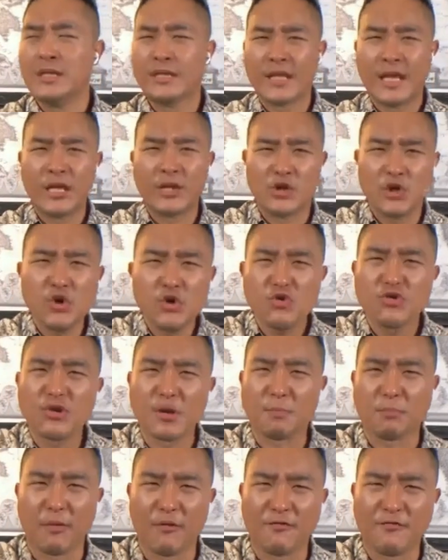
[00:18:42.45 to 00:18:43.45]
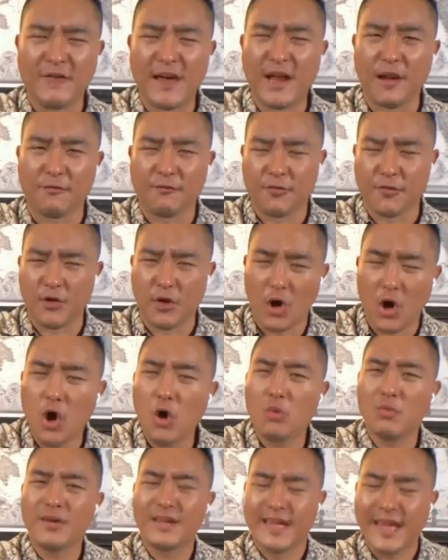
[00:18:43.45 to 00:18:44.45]
They use the prophetic for their
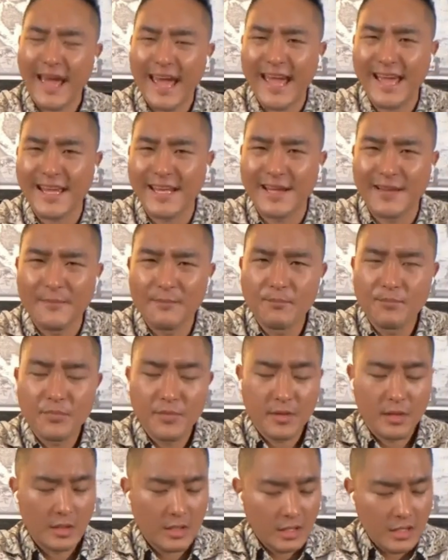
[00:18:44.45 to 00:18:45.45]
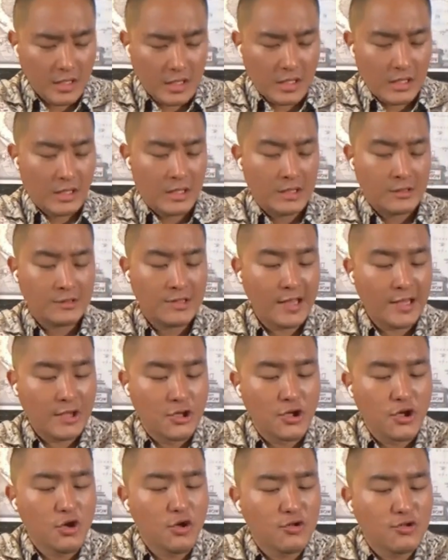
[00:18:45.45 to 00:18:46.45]
own gain. They
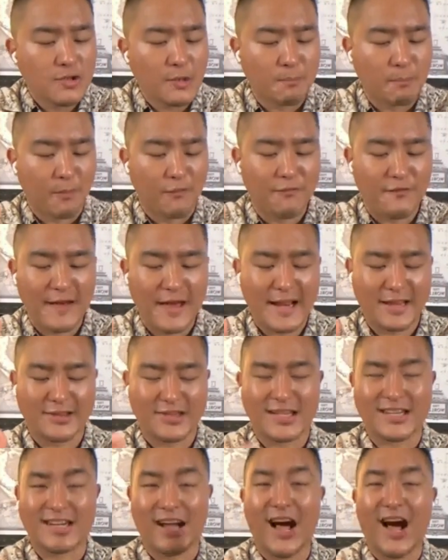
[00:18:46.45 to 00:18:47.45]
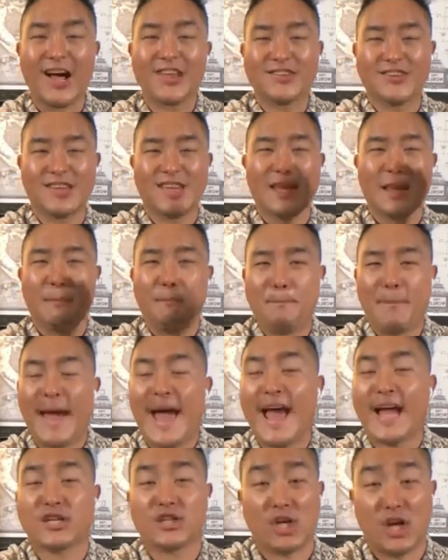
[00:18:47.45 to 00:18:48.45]
use the prophetic to constantly
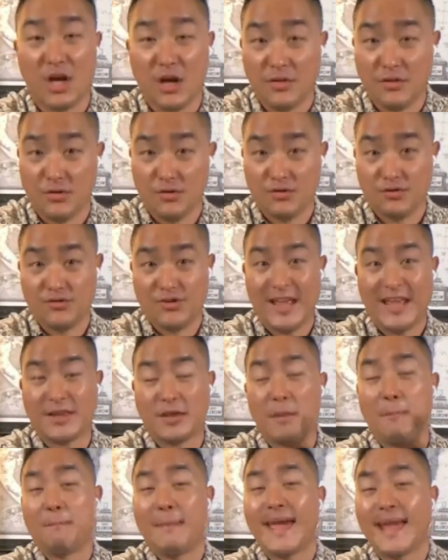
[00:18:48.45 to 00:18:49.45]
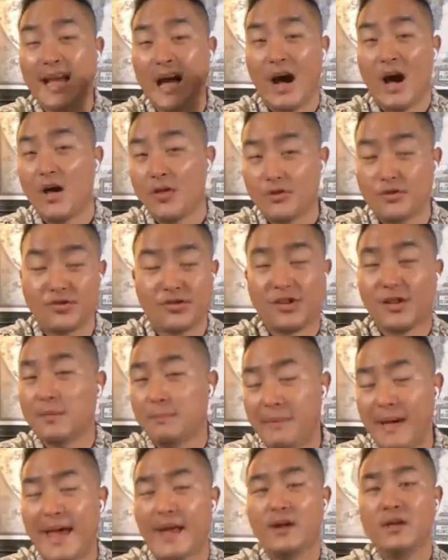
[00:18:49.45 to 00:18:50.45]
bash others and to make others
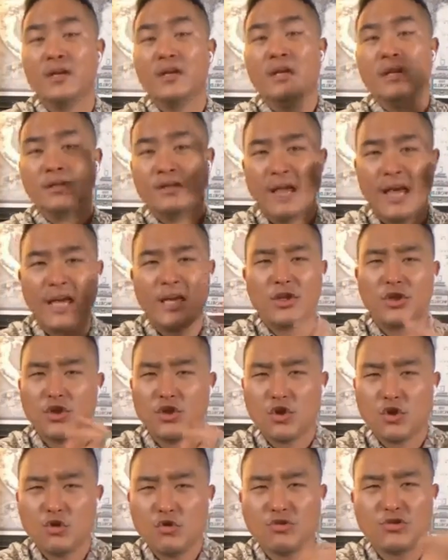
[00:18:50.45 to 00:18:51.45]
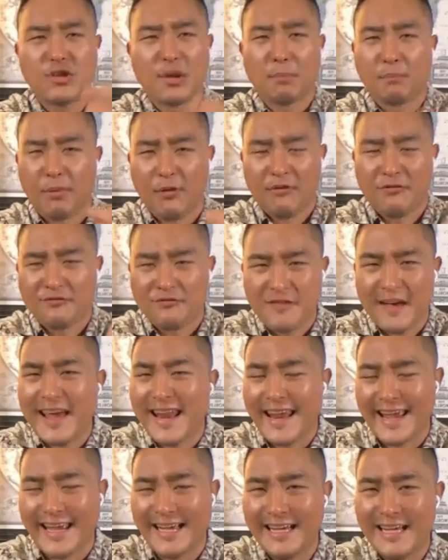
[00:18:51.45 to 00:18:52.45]
look bad. They use the
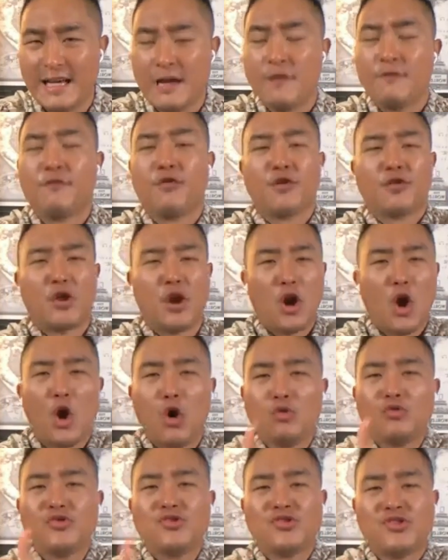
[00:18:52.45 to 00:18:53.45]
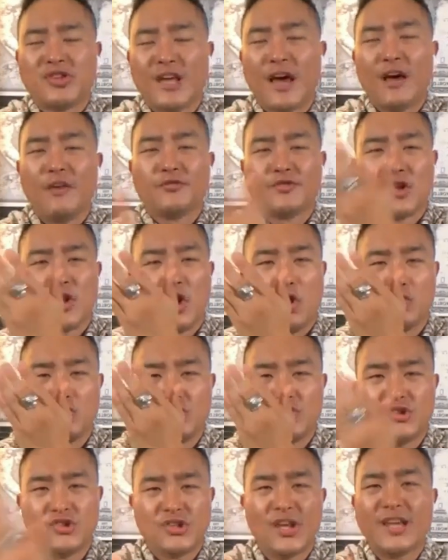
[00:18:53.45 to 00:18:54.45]
prophetic for their own selves, their
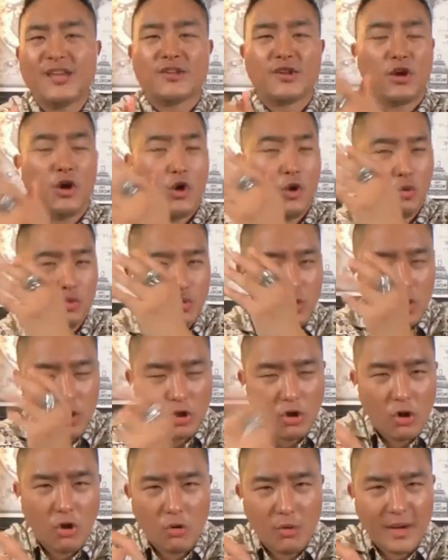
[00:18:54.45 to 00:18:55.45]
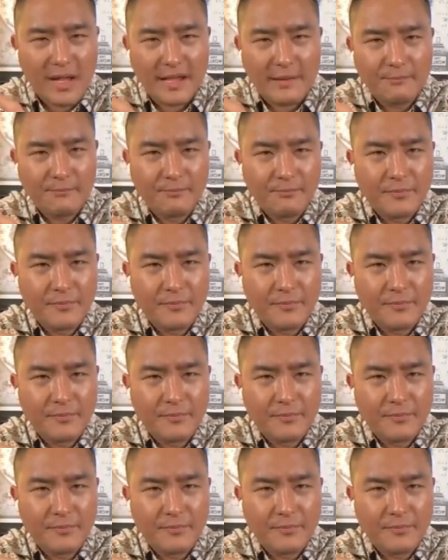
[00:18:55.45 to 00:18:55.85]
own sake, their own glory,